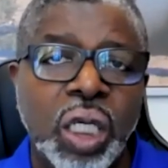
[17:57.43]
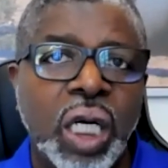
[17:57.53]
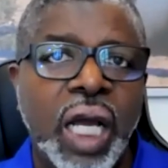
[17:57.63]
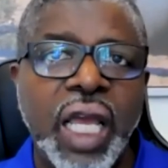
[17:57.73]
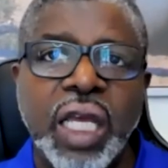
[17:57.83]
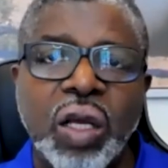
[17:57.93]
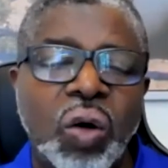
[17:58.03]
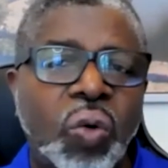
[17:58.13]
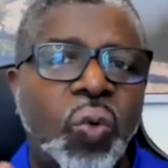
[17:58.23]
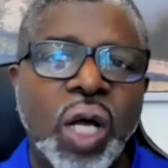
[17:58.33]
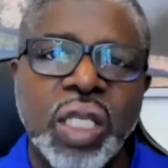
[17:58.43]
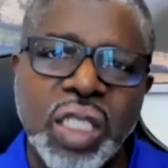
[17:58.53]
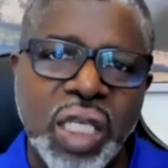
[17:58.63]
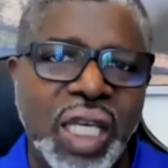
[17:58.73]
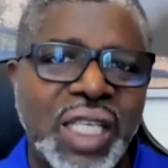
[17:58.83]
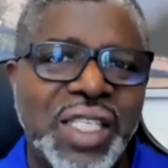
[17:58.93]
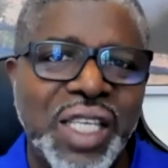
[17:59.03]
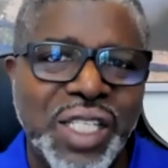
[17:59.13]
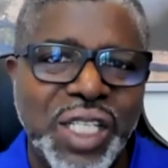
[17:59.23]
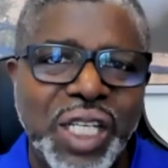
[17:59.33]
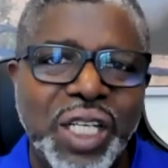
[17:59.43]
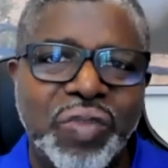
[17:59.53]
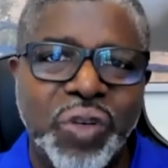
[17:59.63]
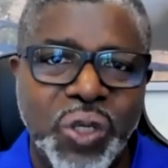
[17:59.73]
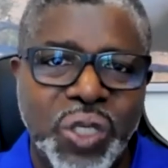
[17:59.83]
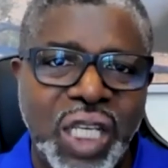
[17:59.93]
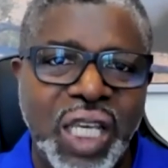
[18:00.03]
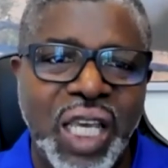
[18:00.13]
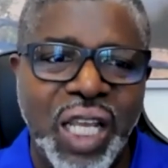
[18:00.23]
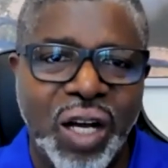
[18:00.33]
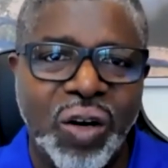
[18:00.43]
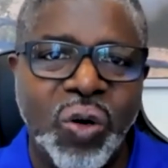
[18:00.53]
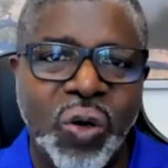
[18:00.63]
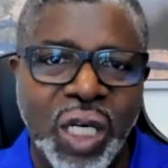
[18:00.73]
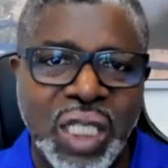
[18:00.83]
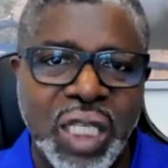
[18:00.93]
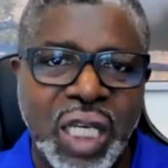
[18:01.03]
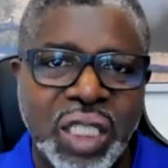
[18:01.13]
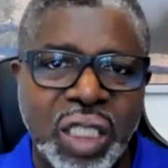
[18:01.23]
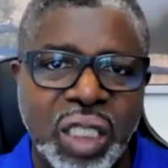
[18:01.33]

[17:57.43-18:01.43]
Hey, what's the existing diversity in our organization?